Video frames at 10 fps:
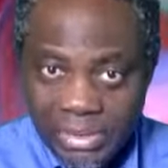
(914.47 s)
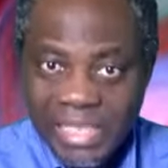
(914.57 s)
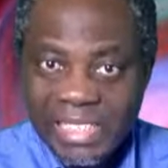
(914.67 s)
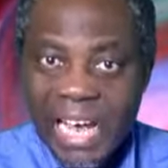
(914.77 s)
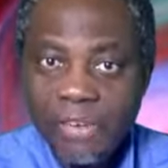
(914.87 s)

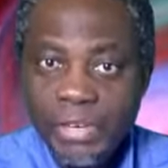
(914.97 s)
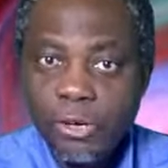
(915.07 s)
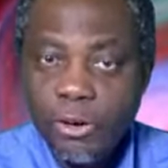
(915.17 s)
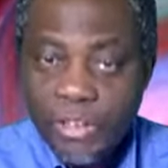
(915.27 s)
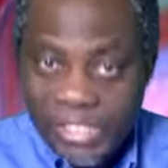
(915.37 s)
that have a
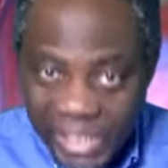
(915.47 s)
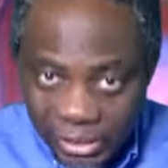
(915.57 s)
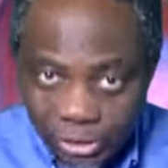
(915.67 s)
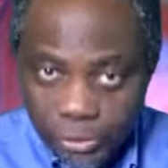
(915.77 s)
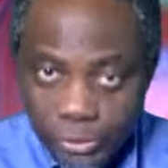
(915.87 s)

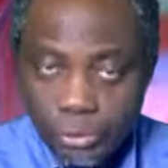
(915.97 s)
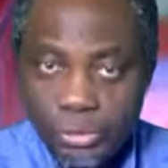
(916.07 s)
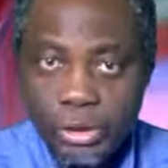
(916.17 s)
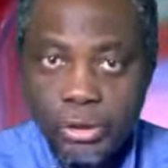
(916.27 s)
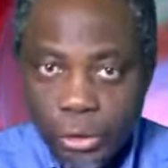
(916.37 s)
connection to
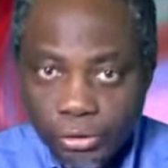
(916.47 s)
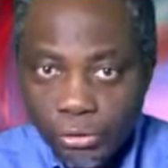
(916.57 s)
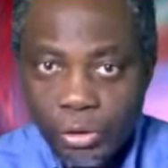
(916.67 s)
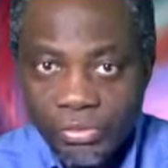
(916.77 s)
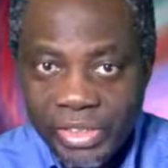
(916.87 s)
the
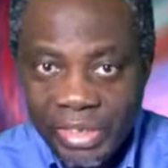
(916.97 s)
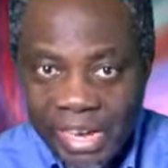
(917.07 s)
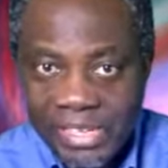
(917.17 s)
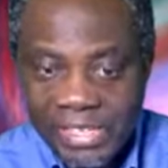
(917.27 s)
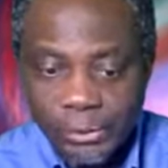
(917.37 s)
gods of the
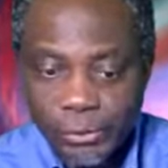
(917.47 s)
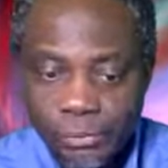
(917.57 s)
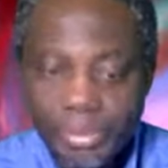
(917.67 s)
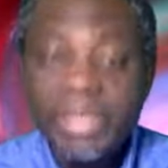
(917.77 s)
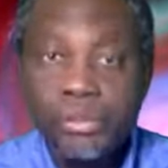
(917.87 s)
land that
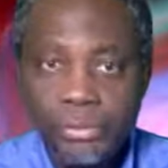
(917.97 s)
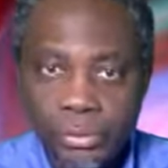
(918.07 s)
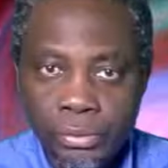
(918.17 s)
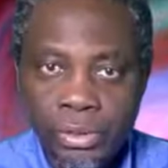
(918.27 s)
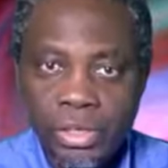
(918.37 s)
you've been
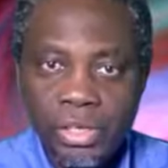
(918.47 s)
to.